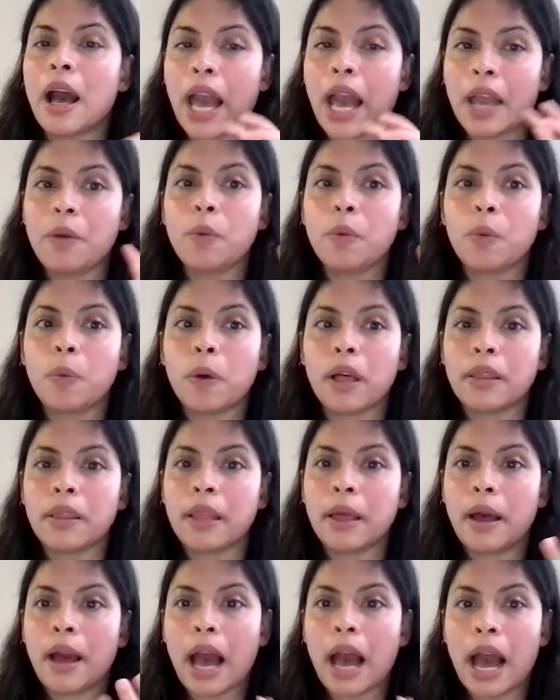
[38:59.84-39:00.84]
And
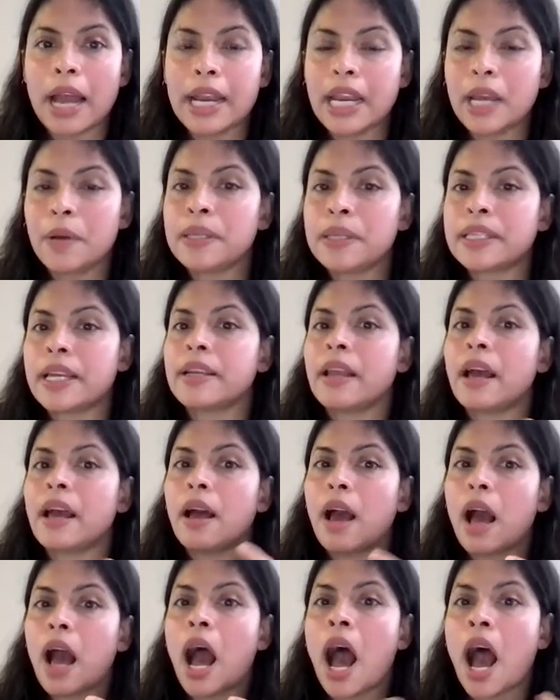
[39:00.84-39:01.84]
the idea was that
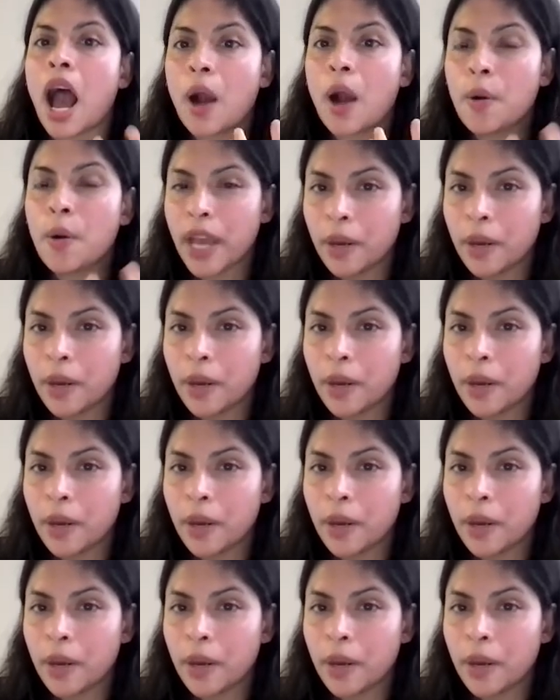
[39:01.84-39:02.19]
how